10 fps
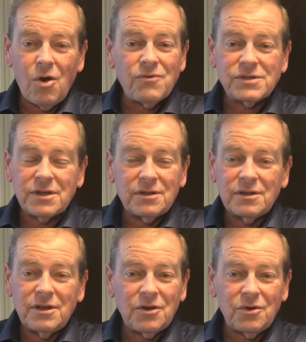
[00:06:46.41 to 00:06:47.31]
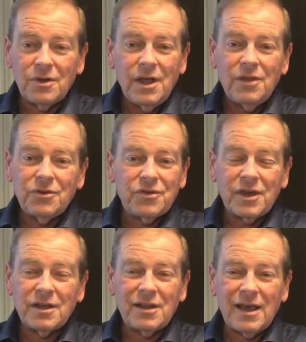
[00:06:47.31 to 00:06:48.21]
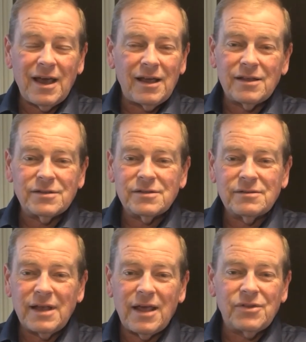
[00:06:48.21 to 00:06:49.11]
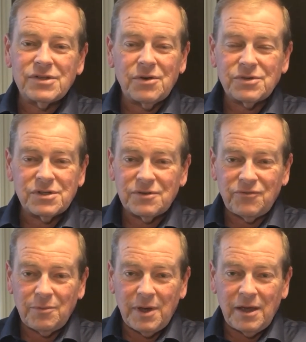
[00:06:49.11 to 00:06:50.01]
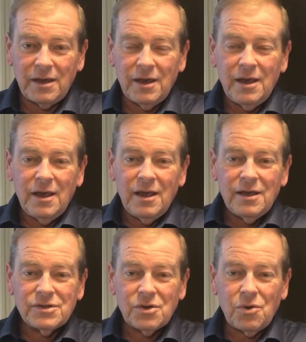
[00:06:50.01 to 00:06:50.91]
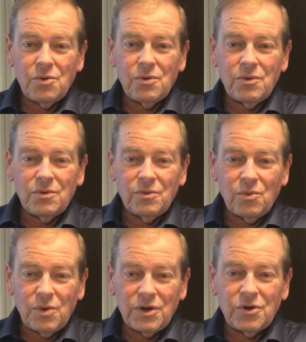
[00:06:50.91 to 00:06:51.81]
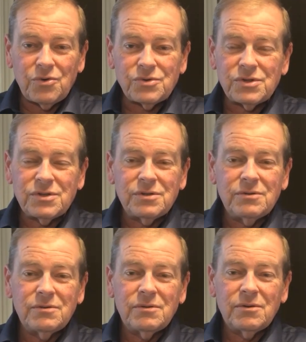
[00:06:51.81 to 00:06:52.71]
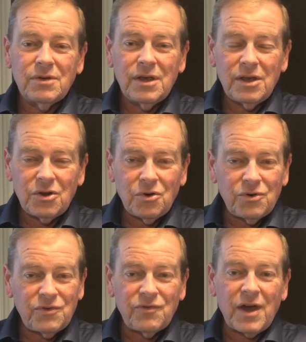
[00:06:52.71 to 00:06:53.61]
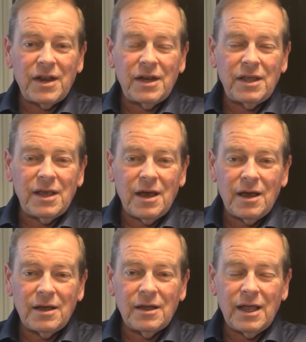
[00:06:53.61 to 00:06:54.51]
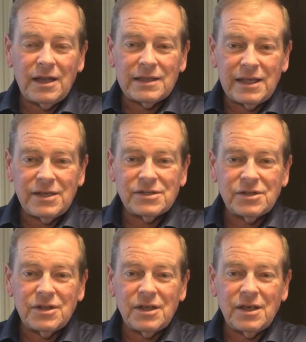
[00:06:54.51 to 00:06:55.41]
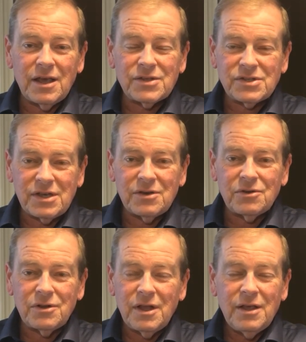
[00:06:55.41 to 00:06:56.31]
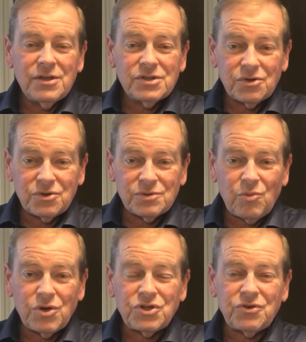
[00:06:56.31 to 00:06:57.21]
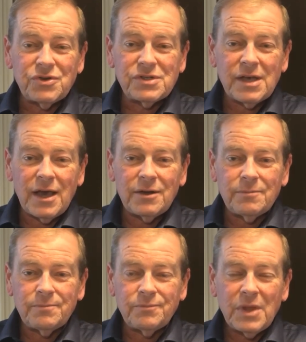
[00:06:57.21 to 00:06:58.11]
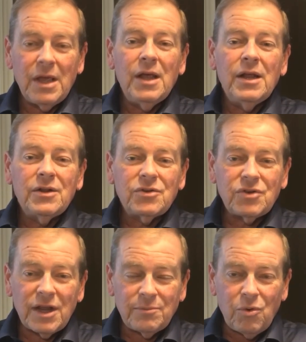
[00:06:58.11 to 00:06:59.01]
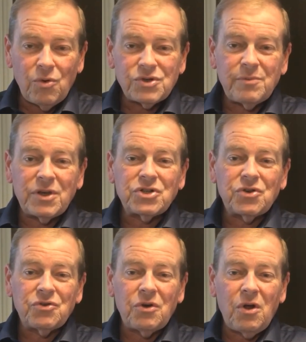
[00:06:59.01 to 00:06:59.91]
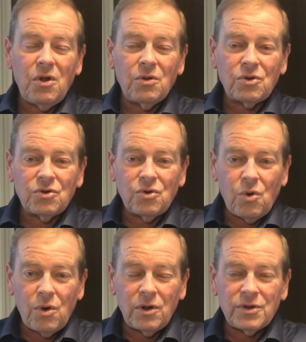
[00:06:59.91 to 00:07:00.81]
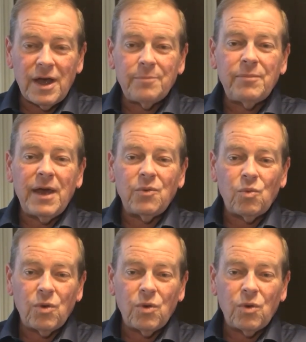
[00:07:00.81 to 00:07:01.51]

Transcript: all of a sudden, you know, they're thinking, yeah, this house isn't for me. So windows, you know, if you've got any leaks in the seal, so there's moisture inside them. Deadbolts, make sure they're all oiled up and